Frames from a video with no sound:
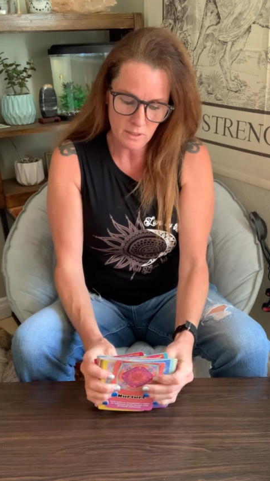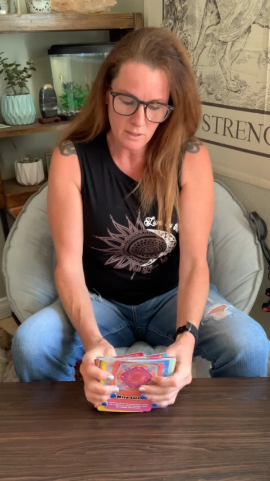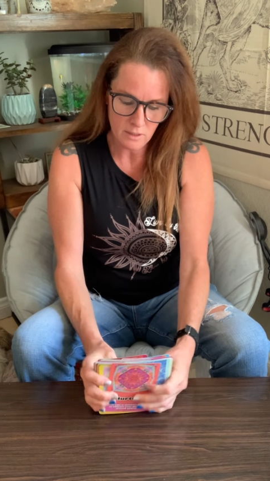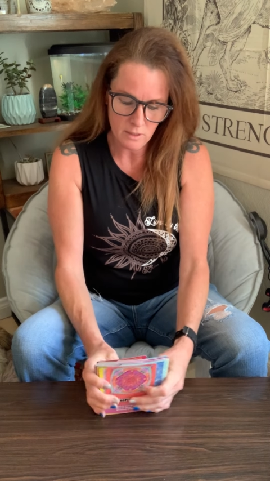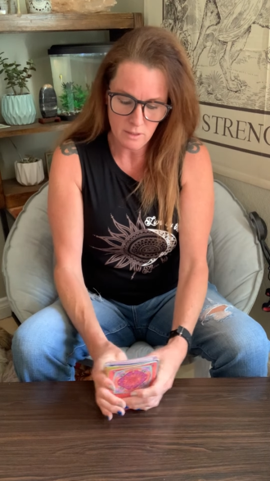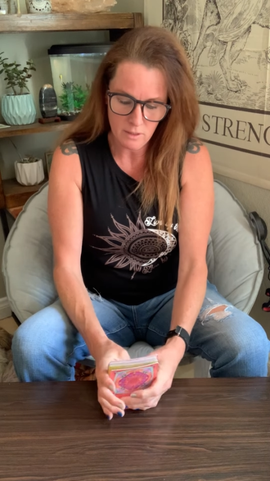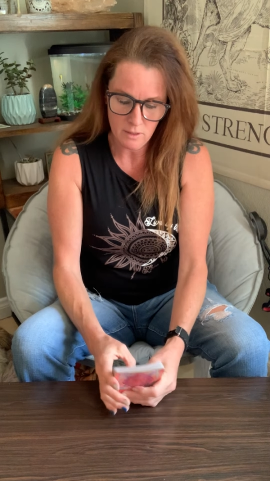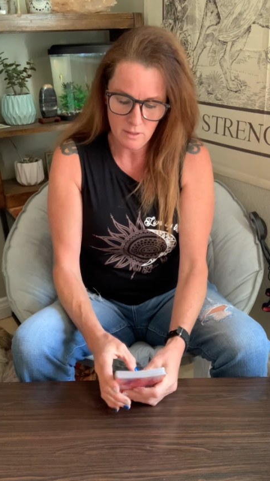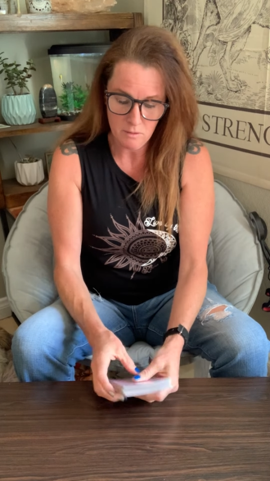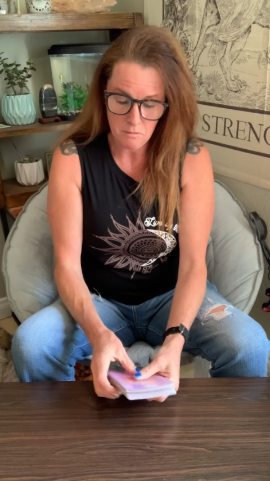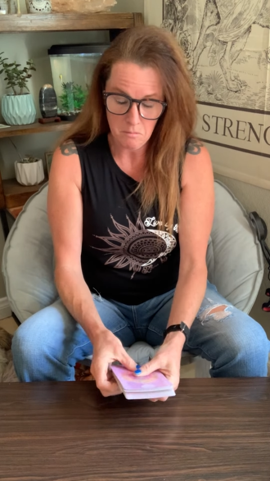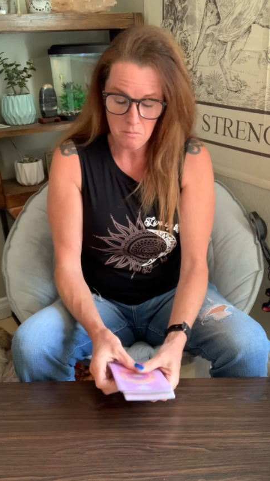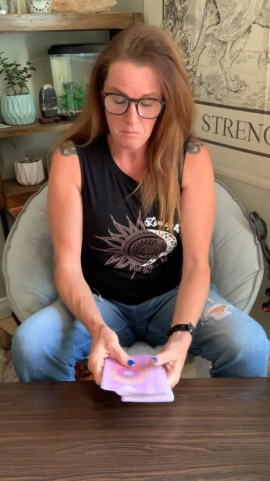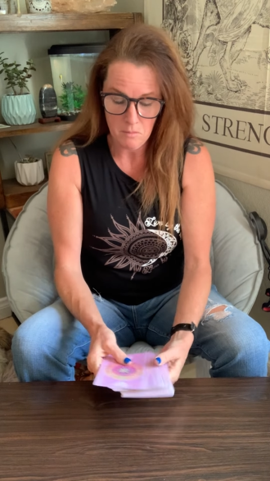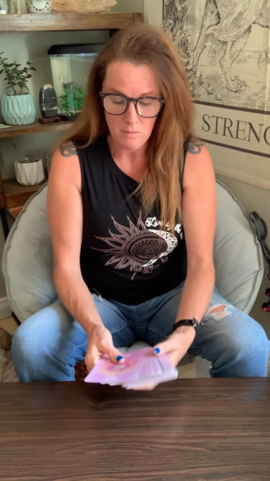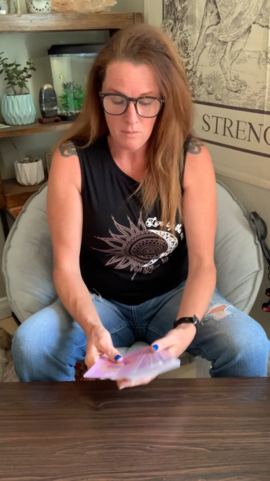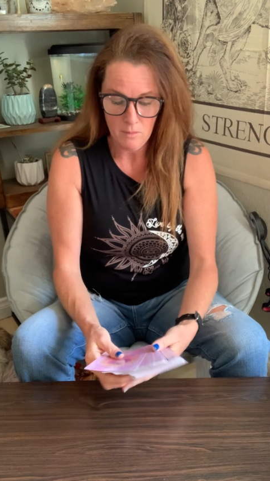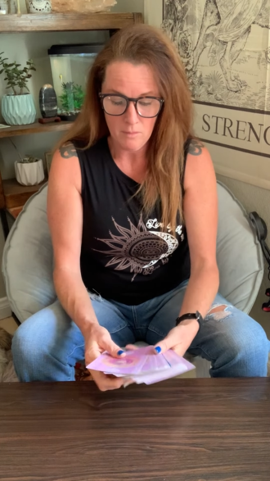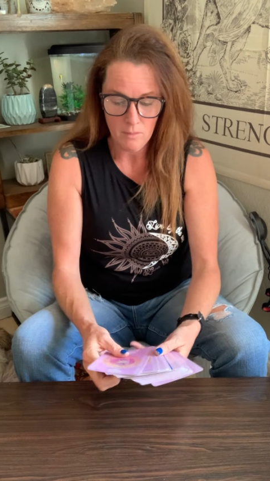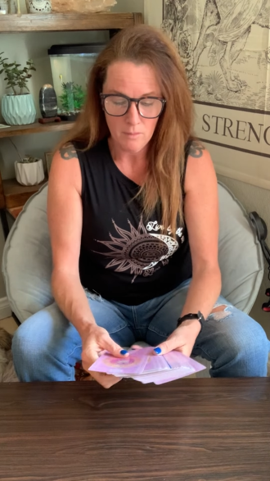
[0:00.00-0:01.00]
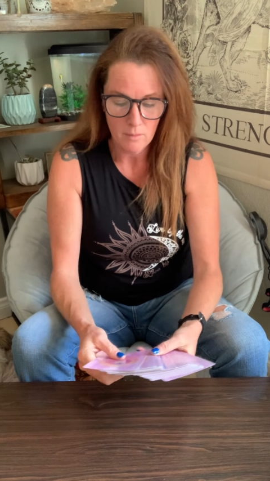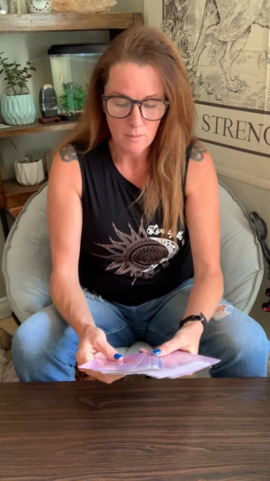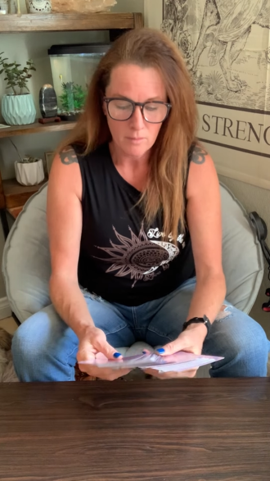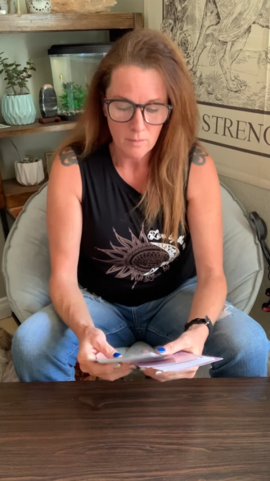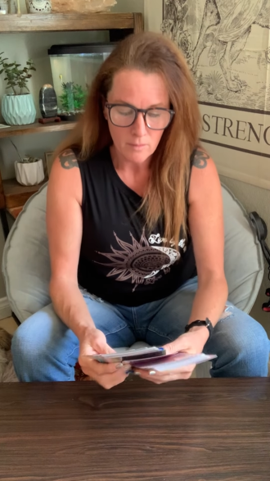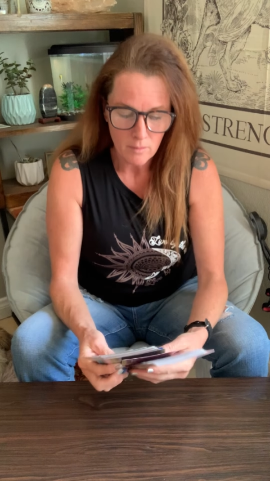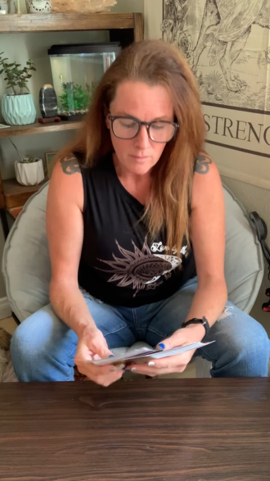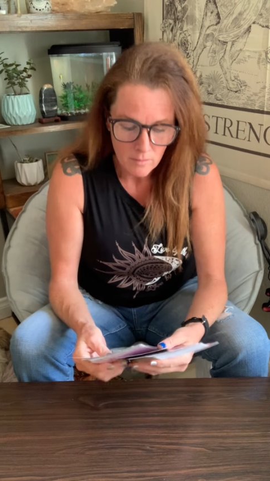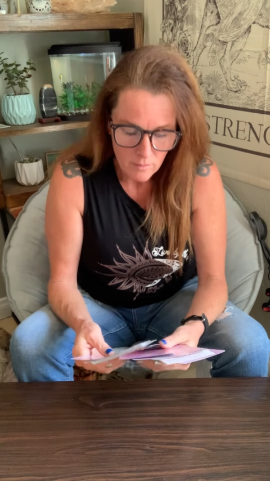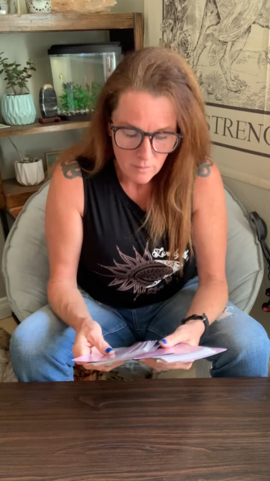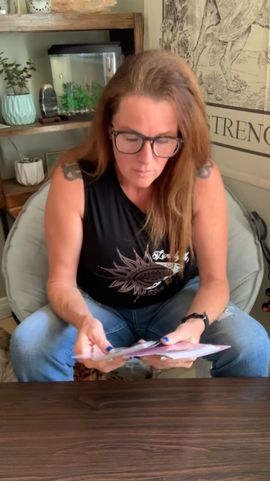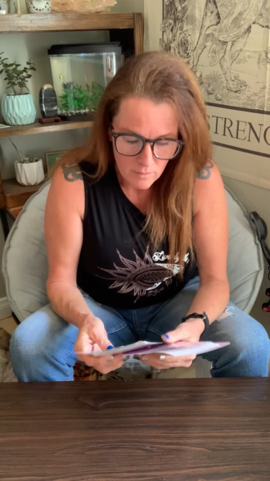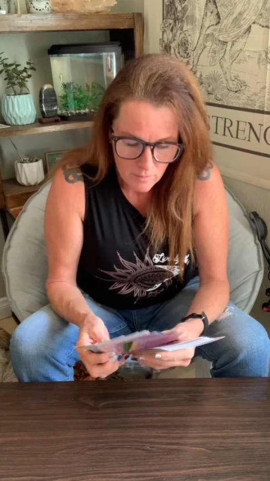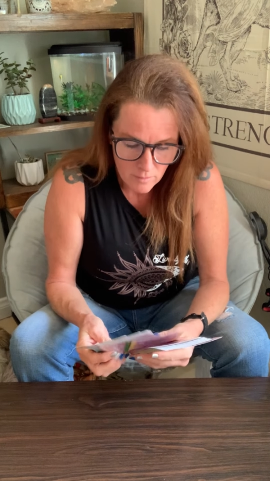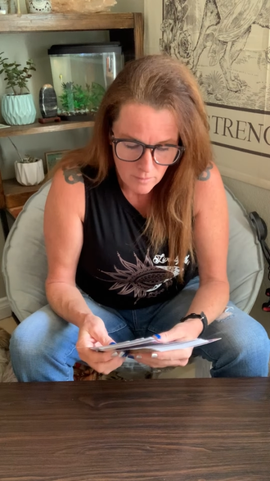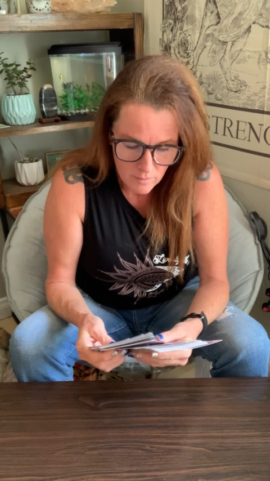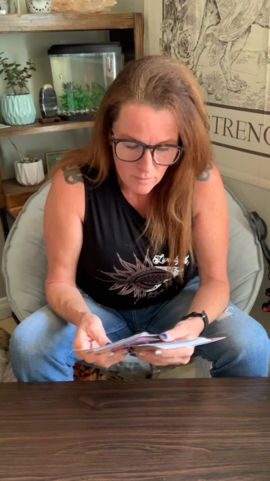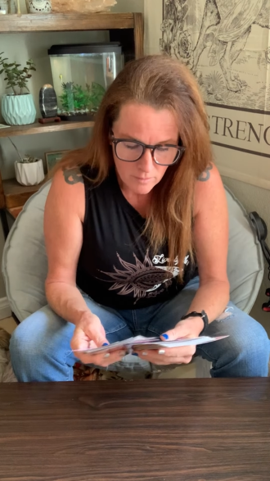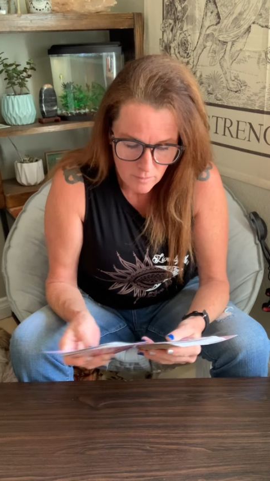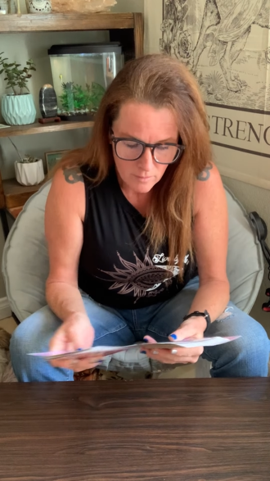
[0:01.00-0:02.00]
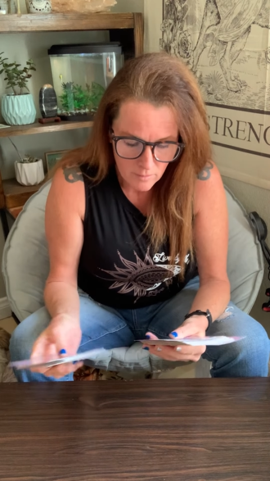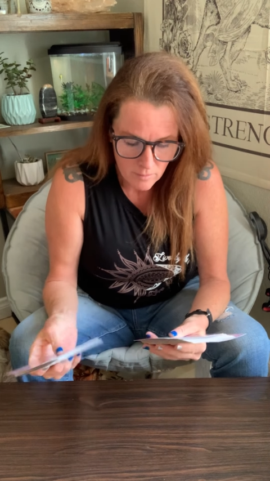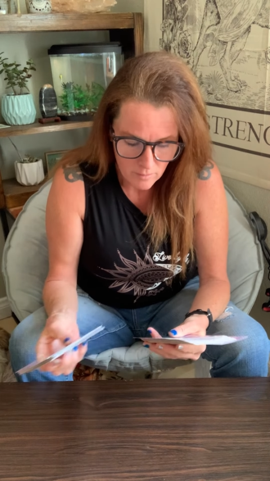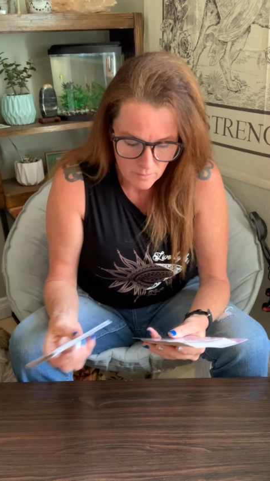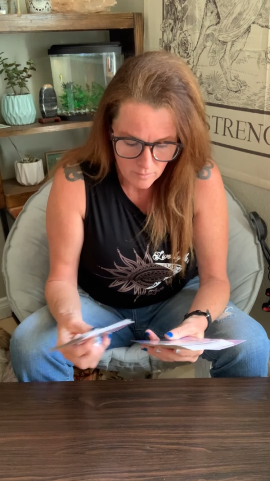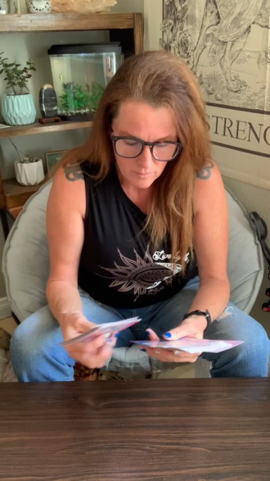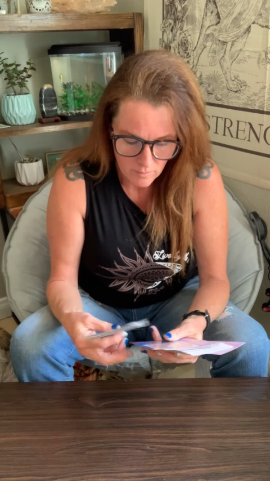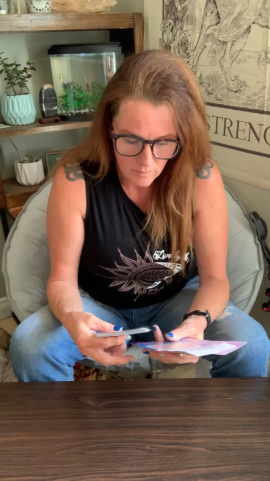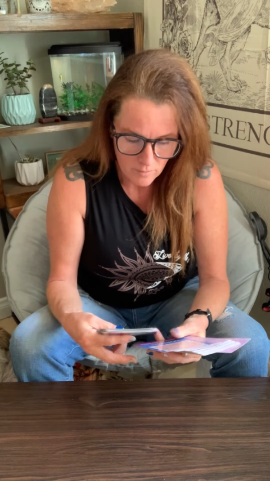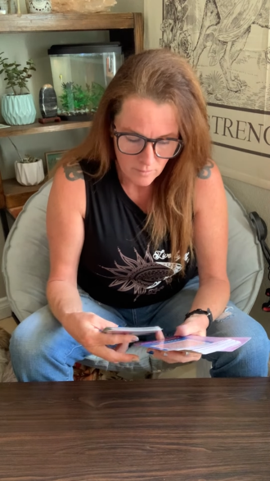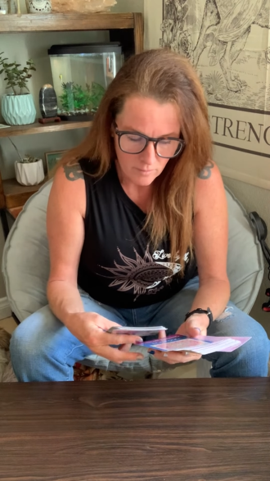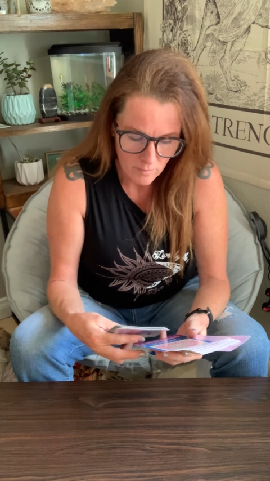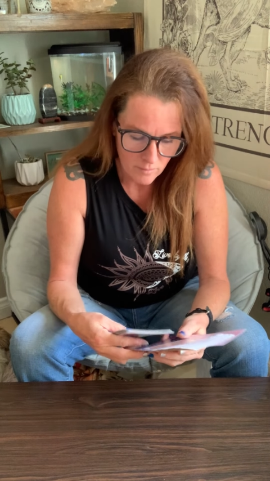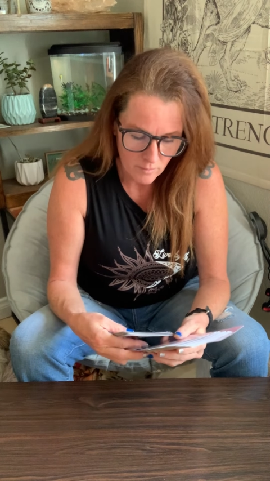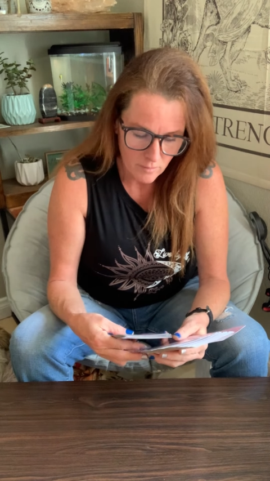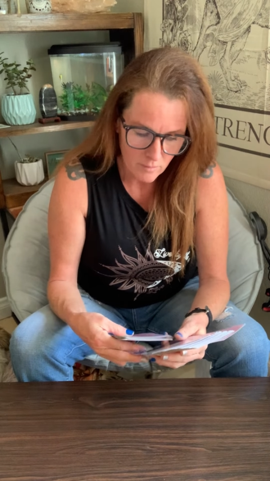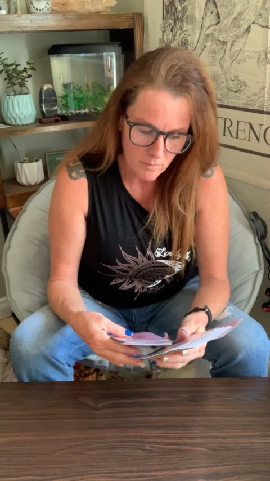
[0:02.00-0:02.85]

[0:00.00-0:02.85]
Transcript: (silence)